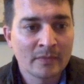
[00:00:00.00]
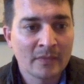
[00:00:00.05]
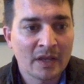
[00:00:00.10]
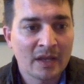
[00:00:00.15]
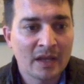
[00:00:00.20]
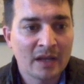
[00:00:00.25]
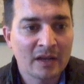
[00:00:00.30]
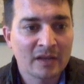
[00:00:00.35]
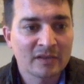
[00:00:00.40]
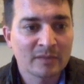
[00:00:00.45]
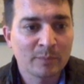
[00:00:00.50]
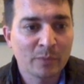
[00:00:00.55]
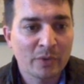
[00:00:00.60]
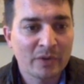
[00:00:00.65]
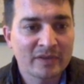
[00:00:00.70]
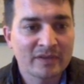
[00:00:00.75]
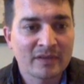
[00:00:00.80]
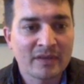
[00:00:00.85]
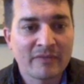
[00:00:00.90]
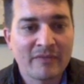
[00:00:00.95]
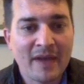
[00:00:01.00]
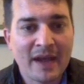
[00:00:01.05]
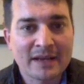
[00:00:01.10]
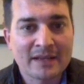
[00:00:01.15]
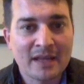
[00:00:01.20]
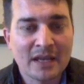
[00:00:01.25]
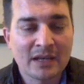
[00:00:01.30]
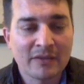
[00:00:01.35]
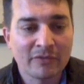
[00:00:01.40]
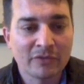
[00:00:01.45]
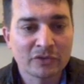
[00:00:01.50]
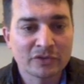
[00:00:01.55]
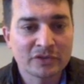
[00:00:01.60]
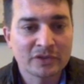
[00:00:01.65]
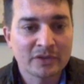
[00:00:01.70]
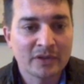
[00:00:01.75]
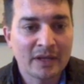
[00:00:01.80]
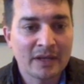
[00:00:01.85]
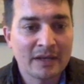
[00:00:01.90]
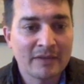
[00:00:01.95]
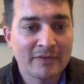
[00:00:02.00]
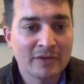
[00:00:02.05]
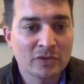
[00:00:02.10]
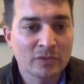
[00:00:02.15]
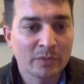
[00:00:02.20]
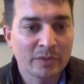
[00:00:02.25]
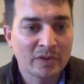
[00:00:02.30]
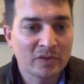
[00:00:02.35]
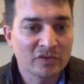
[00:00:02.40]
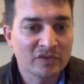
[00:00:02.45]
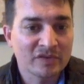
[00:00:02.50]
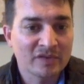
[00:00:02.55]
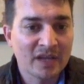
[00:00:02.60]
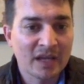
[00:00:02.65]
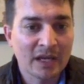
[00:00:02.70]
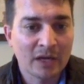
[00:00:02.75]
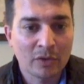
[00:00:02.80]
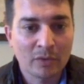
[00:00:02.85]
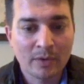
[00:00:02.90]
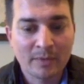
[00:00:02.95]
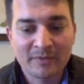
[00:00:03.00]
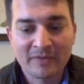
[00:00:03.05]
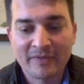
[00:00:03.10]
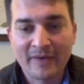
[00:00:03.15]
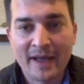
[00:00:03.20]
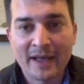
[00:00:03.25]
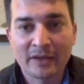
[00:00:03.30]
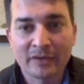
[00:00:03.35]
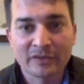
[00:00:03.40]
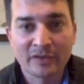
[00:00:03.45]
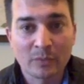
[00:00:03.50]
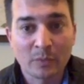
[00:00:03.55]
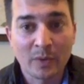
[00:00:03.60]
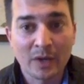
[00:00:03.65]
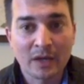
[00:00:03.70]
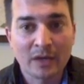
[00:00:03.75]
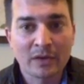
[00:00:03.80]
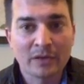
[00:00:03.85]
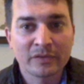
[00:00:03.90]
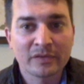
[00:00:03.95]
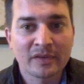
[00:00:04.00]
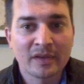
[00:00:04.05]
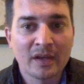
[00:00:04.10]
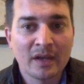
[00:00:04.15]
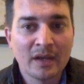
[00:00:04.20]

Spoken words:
It exploits the fact that individual users can encrypt files in Windows